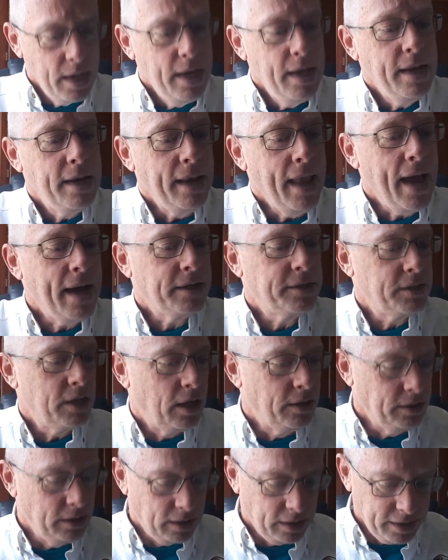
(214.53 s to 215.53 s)
Next on
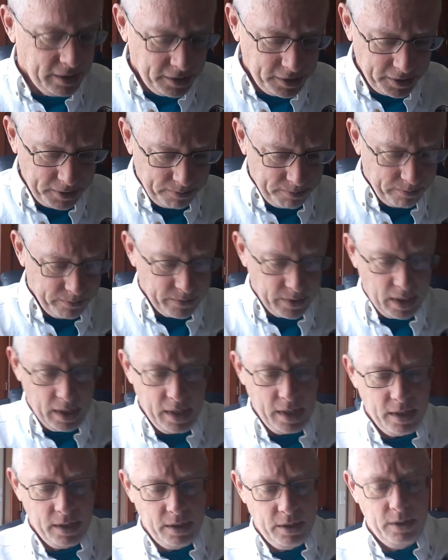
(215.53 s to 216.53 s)
the list
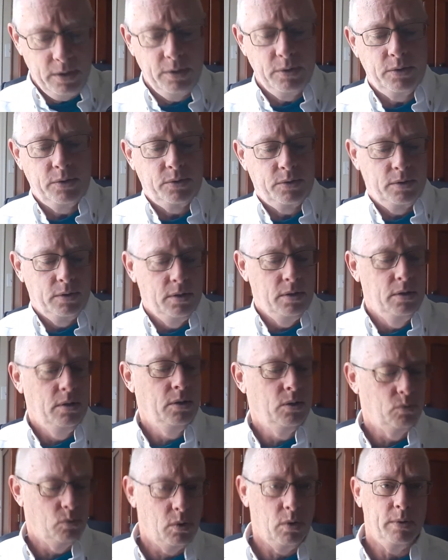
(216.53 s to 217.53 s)
is
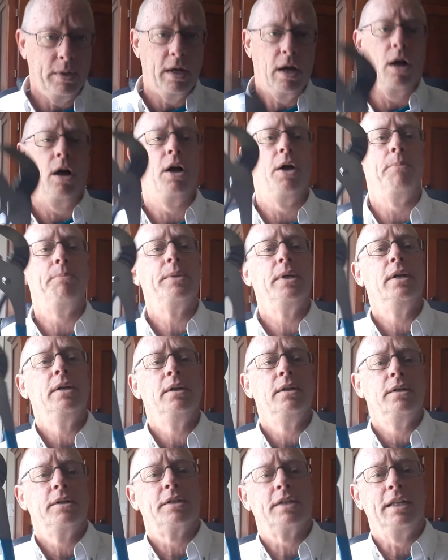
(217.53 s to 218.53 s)
what we call
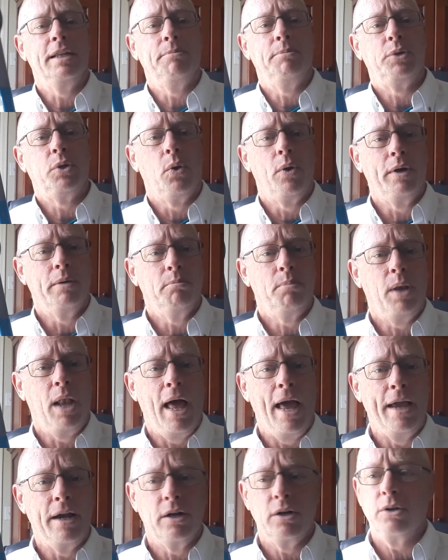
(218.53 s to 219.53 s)
slip joint
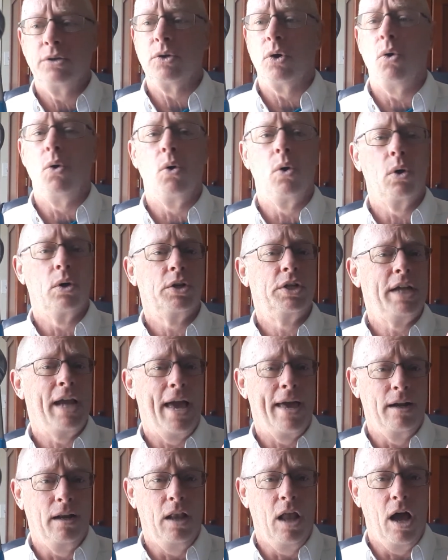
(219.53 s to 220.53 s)
pliers or
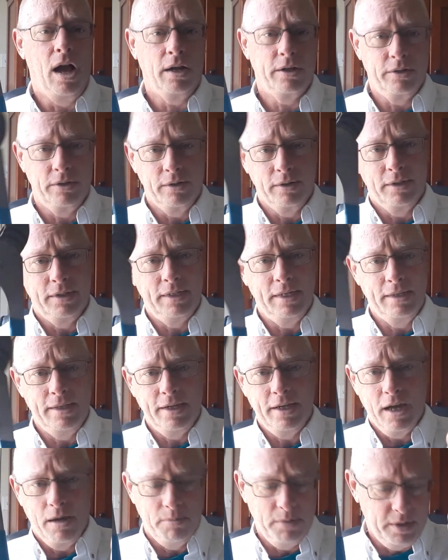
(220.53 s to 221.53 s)
channel locks. You can see they
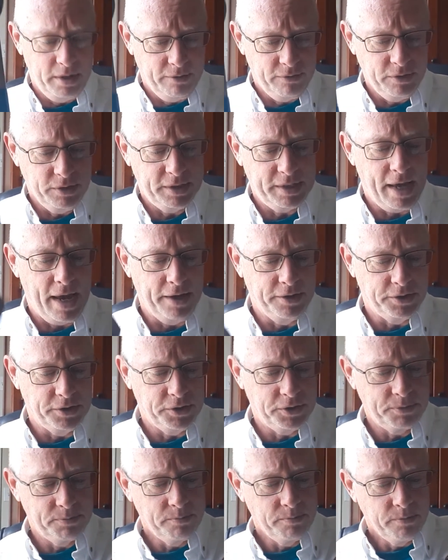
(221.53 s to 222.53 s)
come in different sizes.